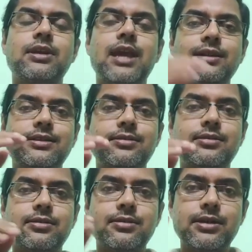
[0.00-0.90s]
can
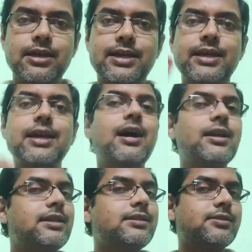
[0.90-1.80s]
hear
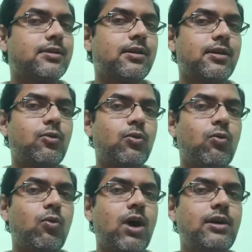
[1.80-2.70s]
his
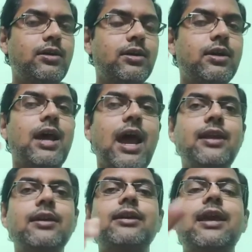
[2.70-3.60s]
word
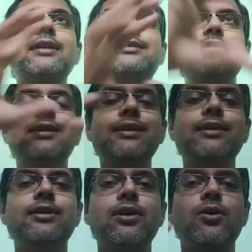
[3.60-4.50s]
and can
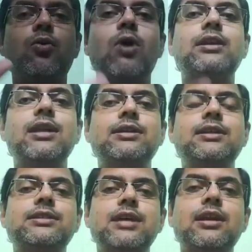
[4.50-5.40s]
see what the
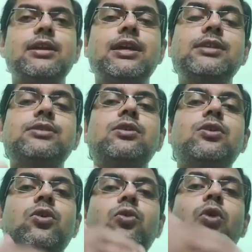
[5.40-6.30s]
teacher is
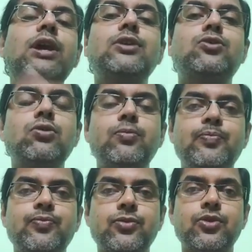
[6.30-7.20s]
going to
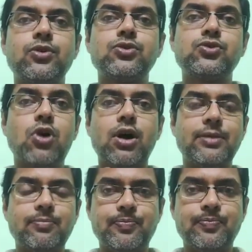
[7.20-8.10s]
show him,